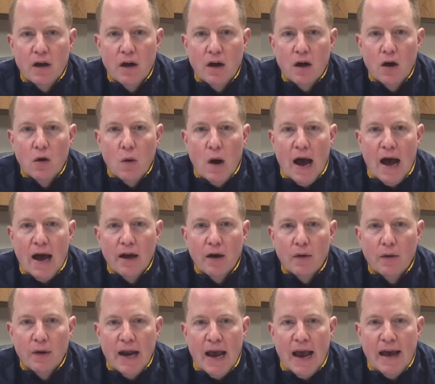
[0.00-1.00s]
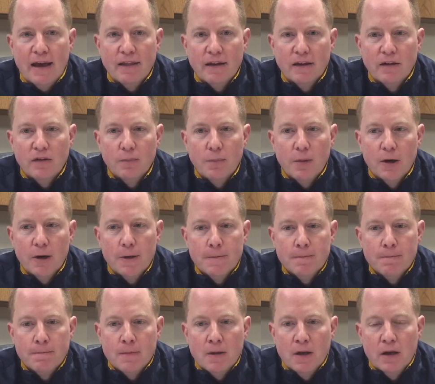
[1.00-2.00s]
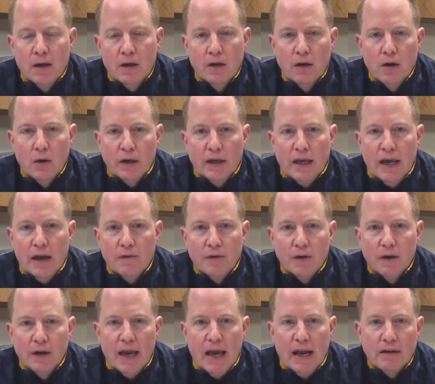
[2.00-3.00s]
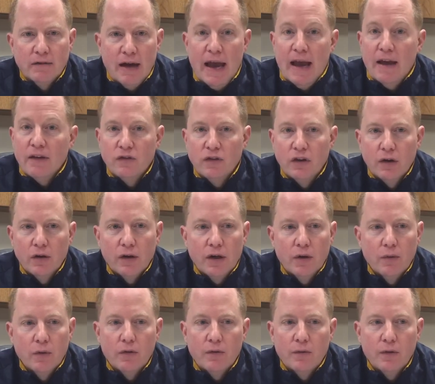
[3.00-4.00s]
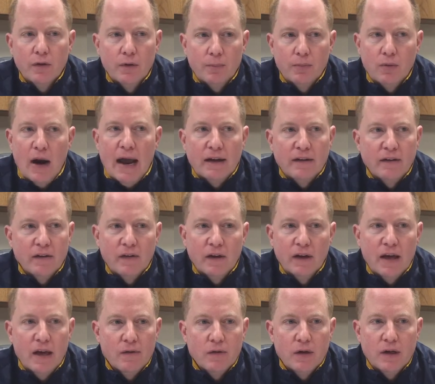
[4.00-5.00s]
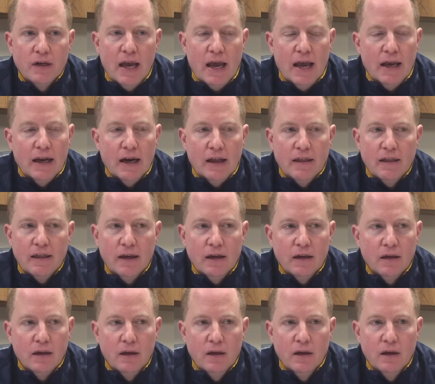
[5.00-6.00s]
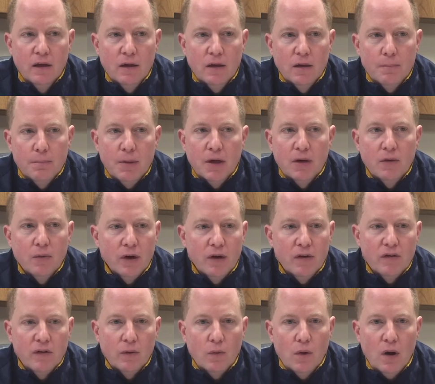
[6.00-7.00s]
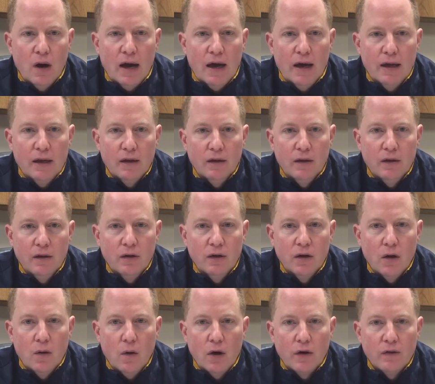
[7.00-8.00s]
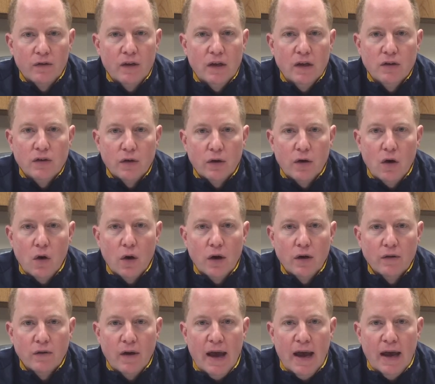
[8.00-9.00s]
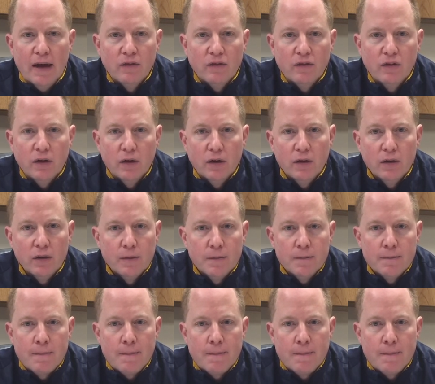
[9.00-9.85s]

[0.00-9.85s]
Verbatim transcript: uh, Ohio in Athens. But, you know, can't forget last year he was practicing every day, and I think big reason why, you know, our senior guards last year,